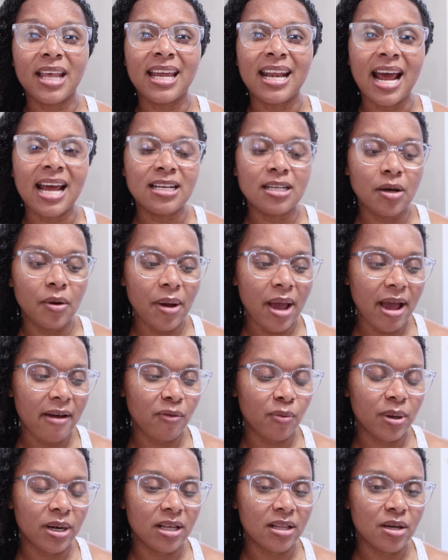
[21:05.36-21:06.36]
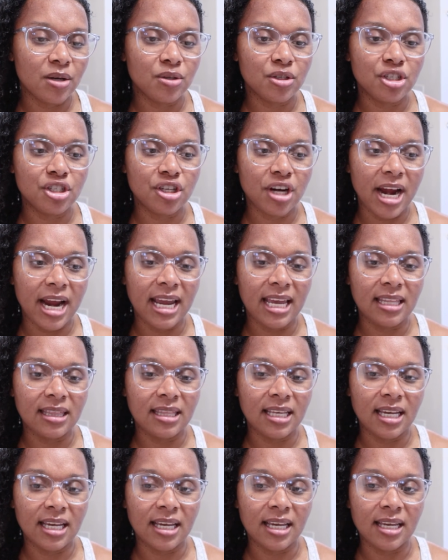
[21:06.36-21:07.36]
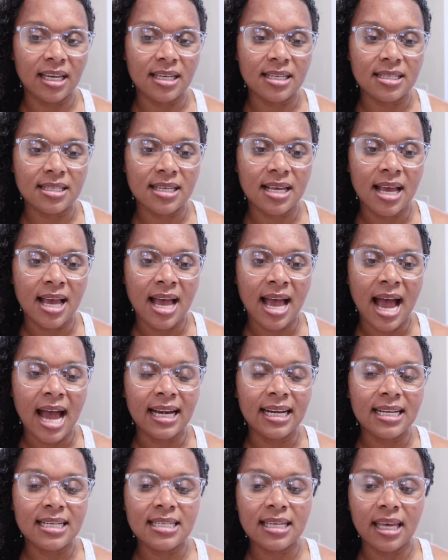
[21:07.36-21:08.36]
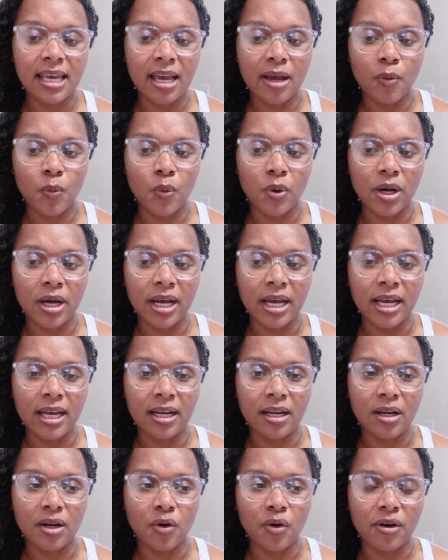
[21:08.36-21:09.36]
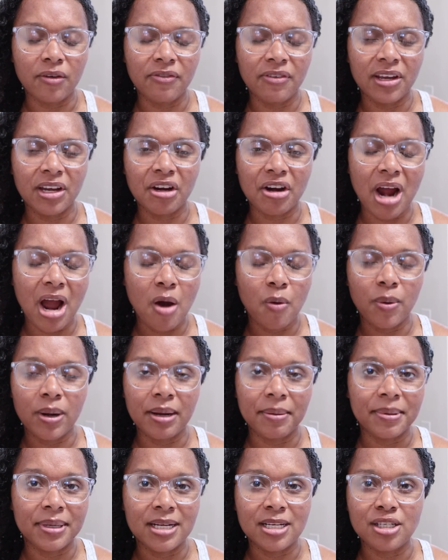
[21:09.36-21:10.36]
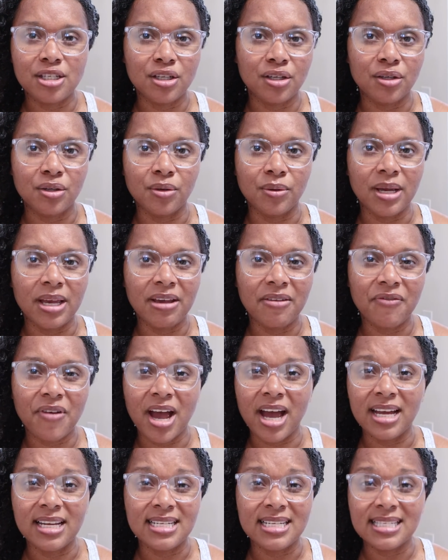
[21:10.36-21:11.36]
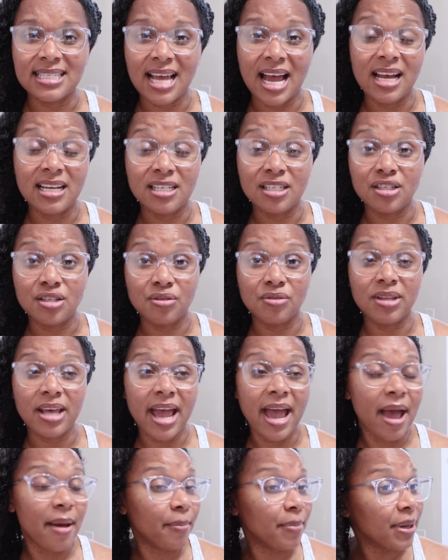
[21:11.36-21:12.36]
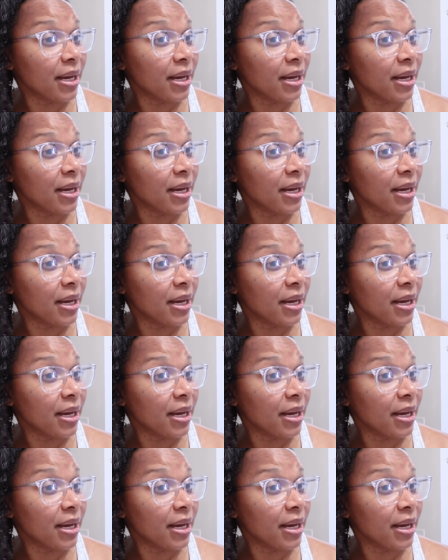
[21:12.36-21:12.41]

I don't have one of those drain things. I need to get one or figure out what I'm gonna do if I decide to do that.